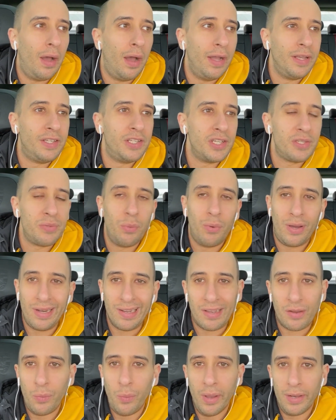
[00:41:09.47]
I just want
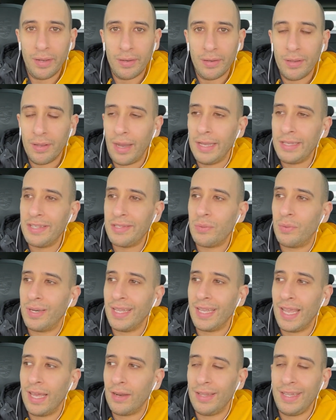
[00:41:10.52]
to quit. I just want
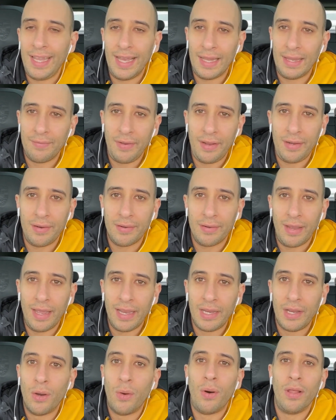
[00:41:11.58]
to get on the elevator
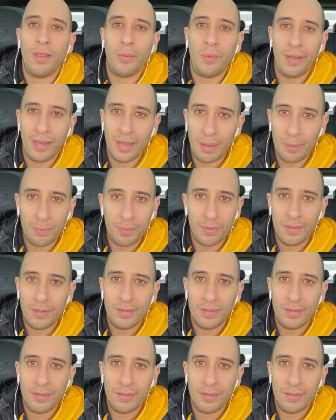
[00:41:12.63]
and go all the way up